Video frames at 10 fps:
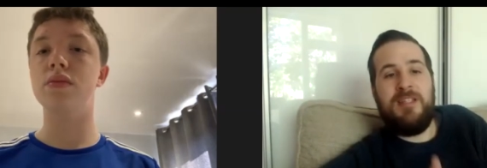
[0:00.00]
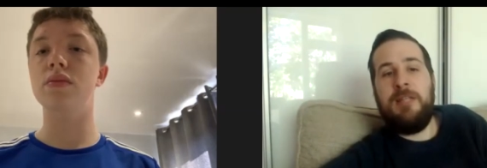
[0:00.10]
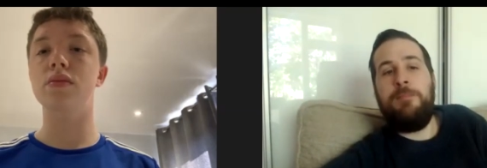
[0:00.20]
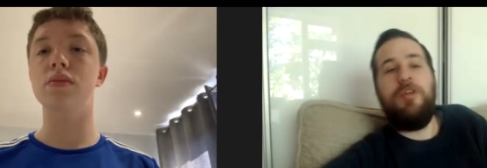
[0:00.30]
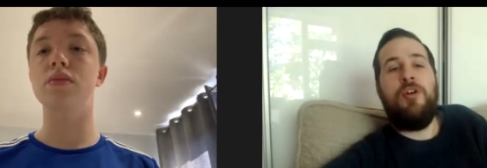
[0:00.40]

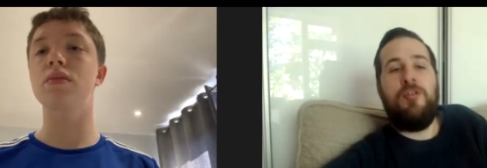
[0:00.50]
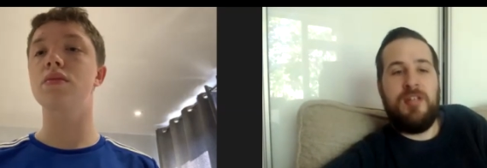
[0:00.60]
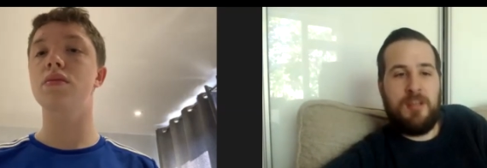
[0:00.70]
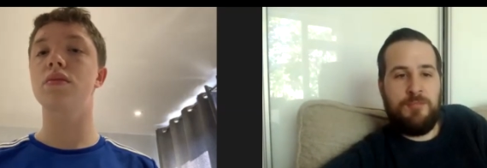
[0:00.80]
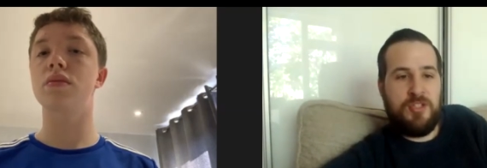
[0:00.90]
Speaker 1: League
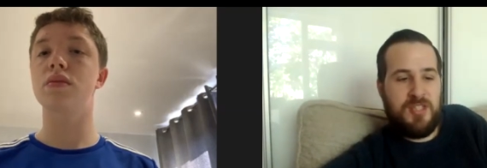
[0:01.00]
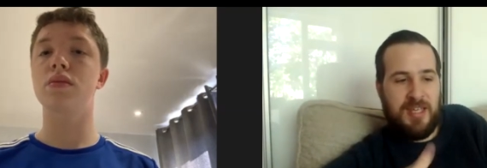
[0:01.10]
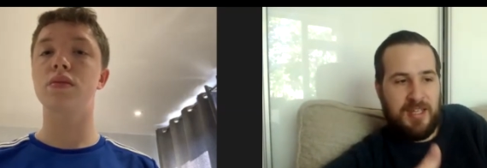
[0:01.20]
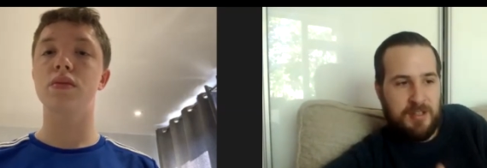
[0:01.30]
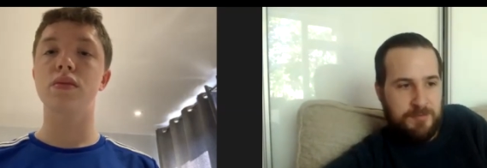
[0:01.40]
purist. I'm just
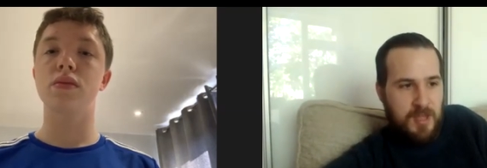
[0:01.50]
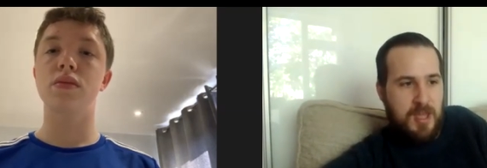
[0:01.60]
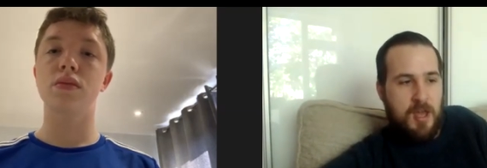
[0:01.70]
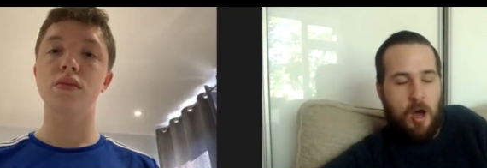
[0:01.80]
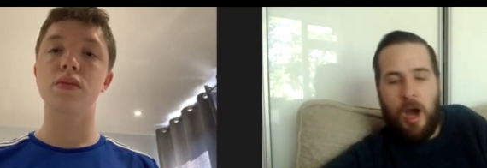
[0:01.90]
thinking of
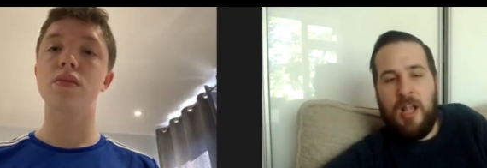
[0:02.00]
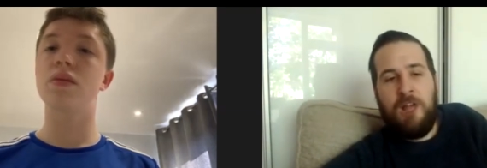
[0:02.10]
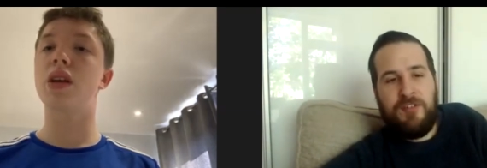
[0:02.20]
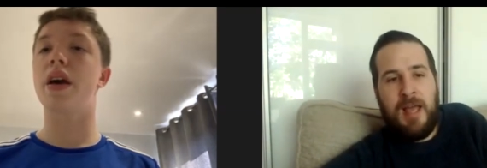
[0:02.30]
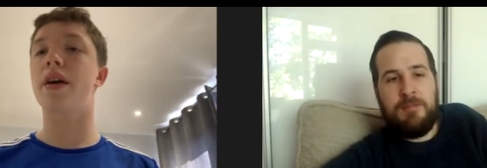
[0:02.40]
I
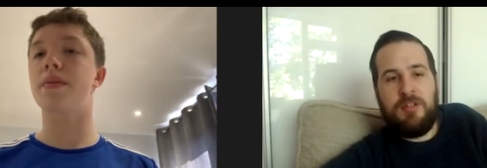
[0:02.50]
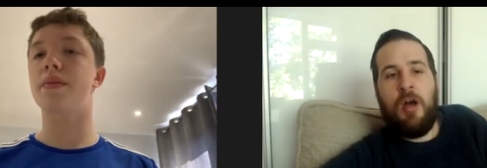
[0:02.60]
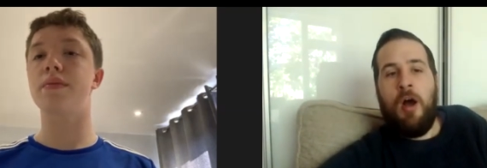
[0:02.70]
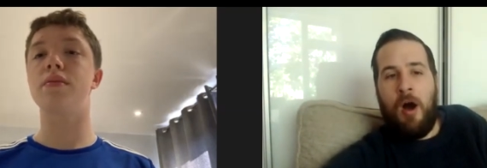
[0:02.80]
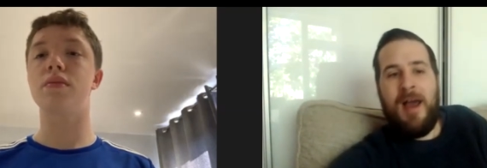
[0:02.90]
love yeah.
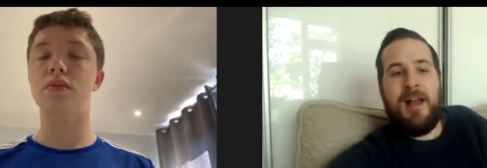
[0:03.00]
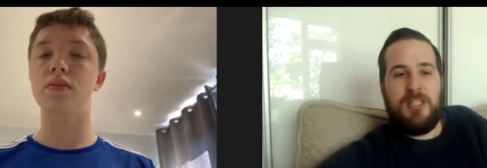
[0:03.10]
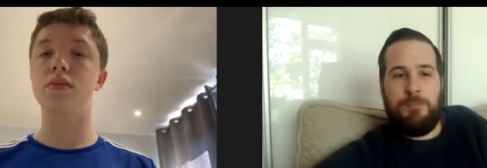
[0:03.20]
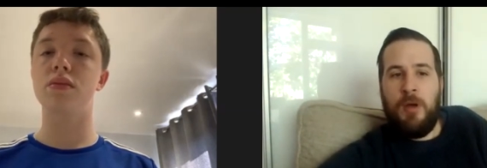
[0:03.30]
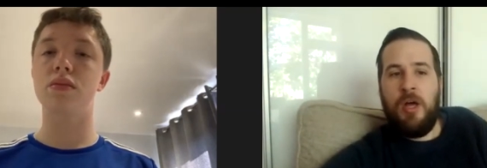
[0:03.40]
like
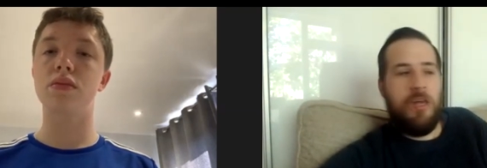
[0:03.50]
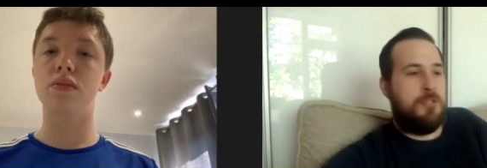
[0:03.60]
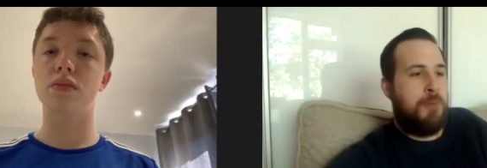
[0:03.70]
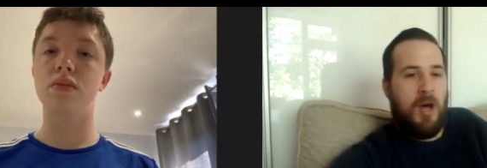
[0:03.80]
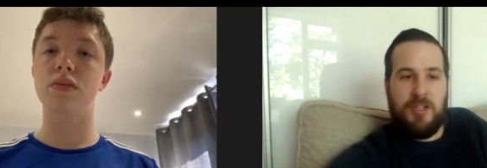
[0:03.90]
Ajax, Spurs,
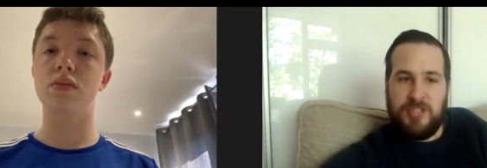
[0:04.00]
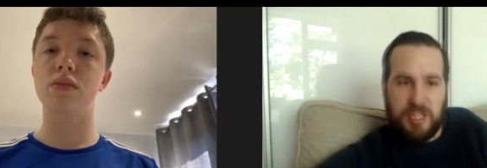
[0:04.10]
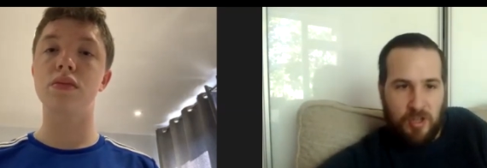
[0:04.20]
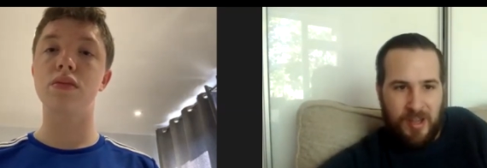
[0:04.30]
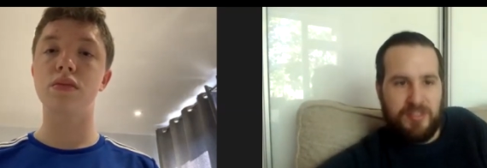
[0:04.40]
Barca,
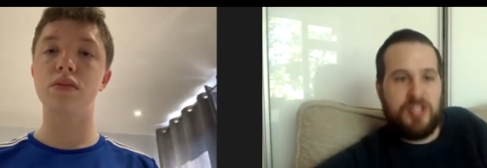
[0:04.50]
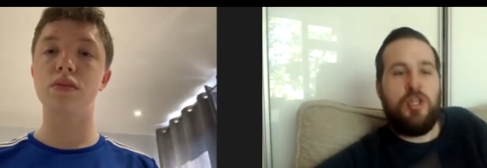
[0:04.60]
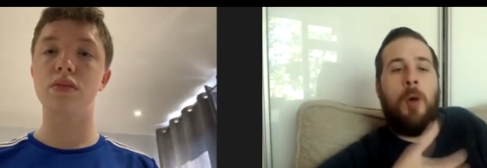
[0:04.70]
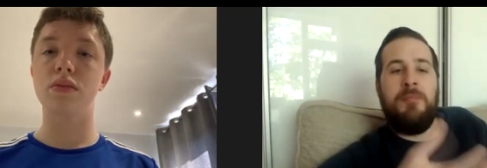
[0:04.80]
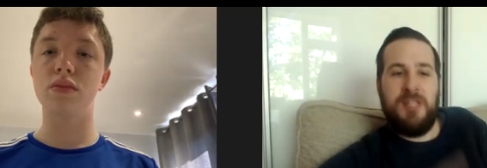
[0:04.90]
United, the
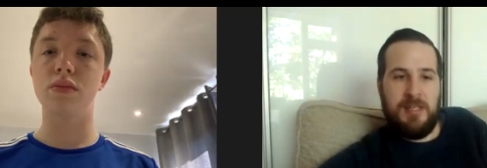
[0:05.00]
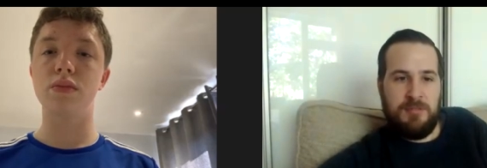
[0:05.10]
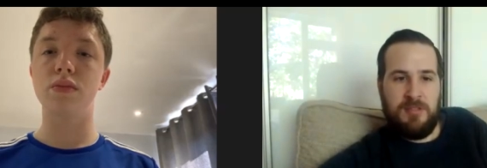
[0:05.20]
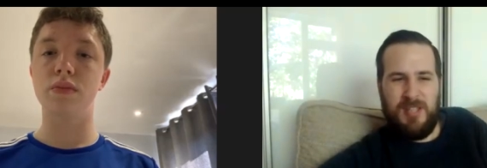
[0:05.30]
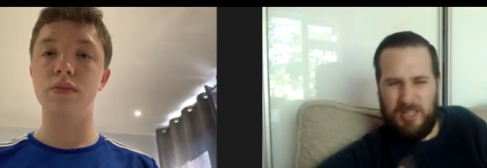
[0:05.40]
top
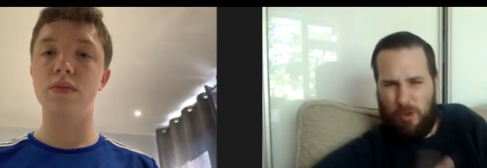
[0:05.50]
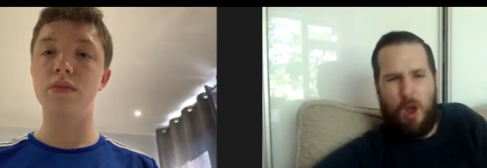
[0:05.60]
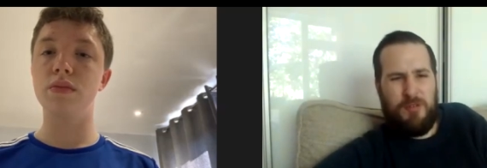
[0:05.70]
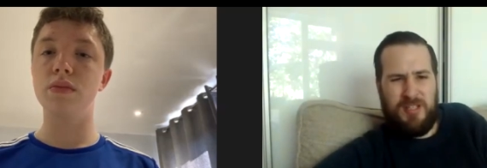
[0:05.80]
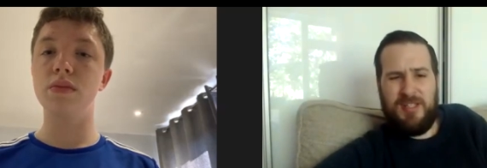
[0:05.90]
teams. That's what I
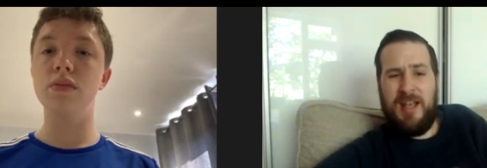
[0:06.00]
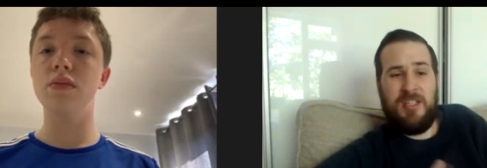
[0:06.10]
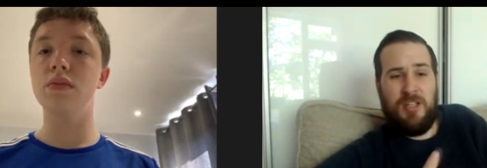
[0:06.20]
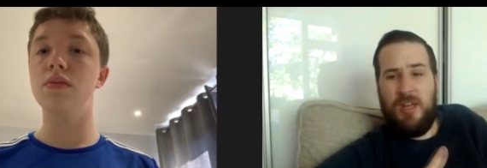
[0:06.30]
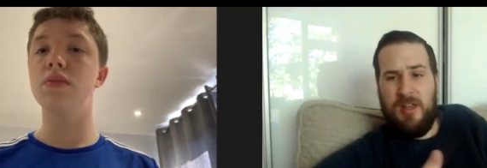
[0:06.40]
want to see
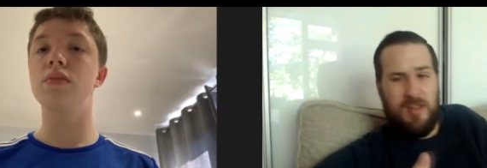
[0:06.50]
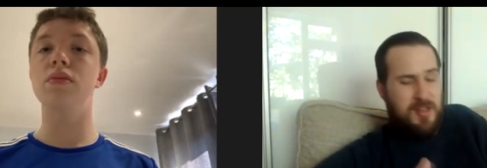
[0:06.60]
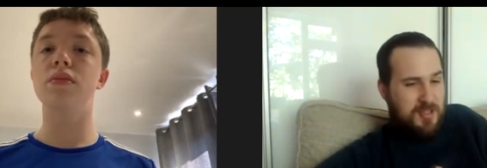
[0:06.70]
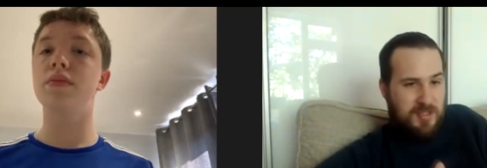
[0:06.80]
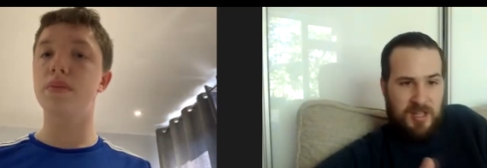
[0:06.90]
as a,
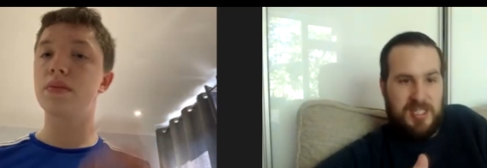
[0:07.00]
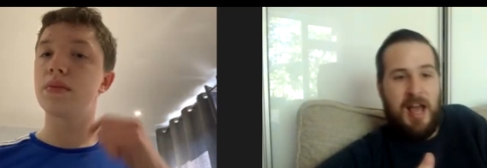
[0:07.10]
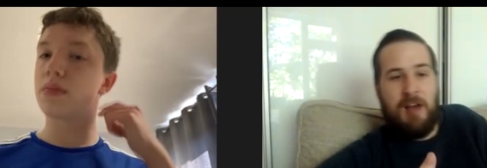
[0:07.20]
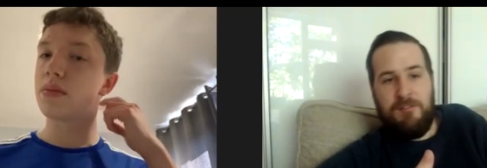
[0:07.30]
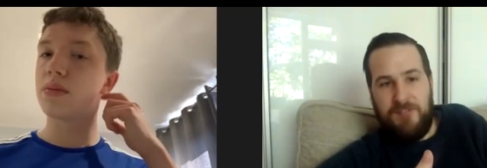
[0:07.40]
a
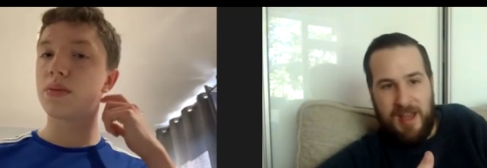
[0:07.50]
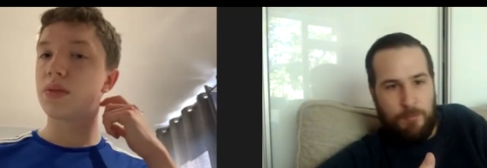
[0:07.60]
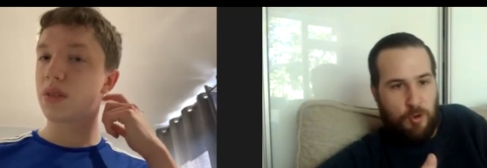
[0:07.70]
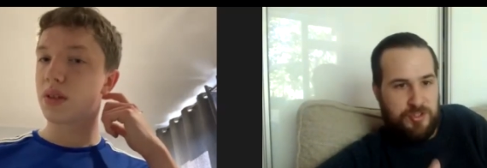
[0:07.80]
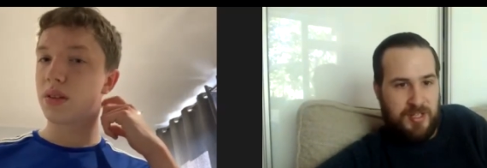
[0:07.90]
town
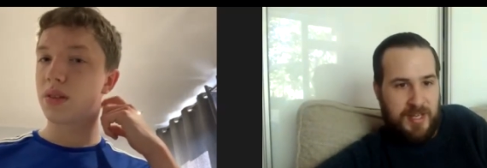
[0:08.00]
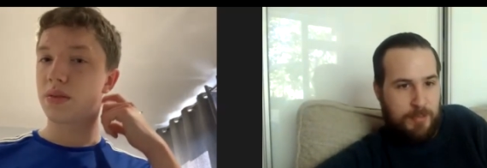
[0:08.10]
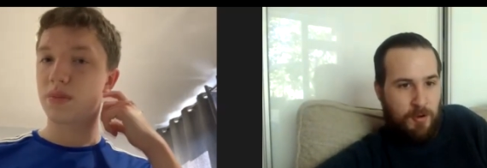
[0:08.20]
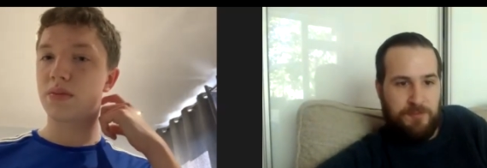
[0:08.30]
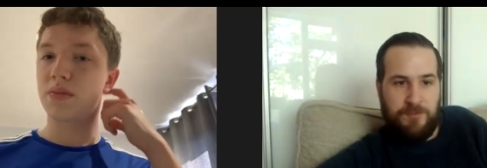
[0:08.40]
fan watching
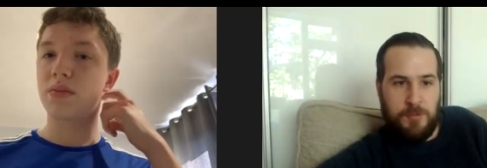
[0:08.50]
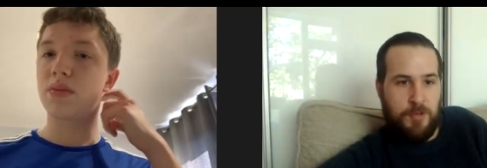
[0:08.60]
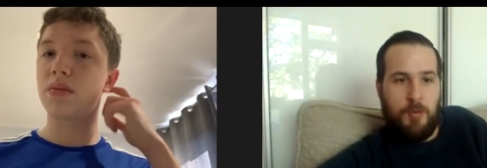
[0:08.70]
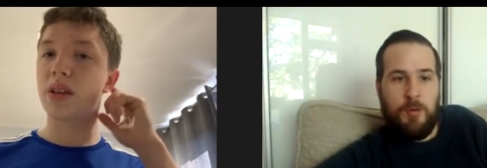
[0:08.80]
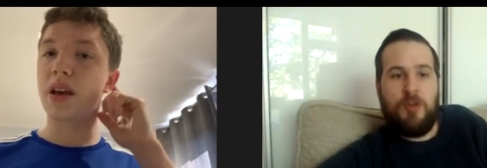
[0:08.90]
League One
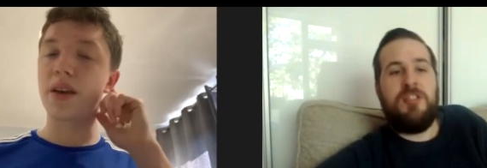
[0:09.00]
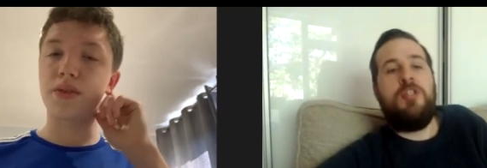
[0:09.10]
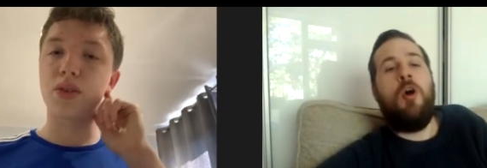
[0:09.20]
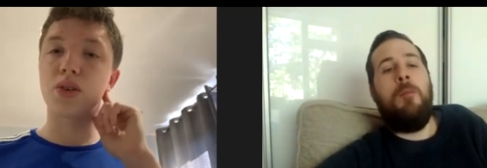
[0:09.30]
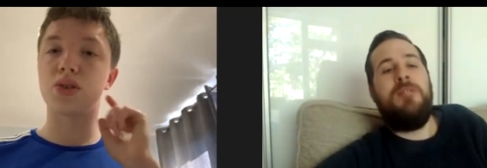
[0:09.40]
football. I yeah, want to
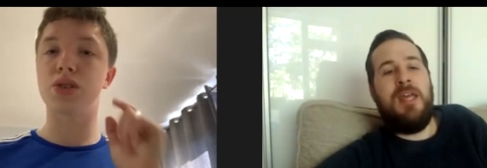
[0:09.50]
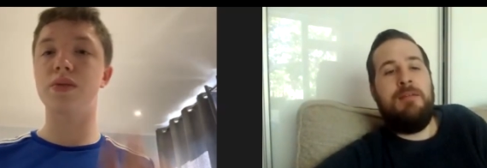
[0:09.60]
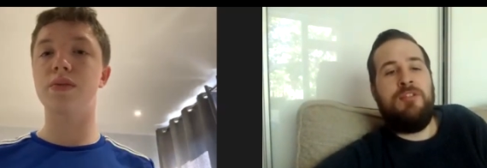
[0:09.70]
watch top teams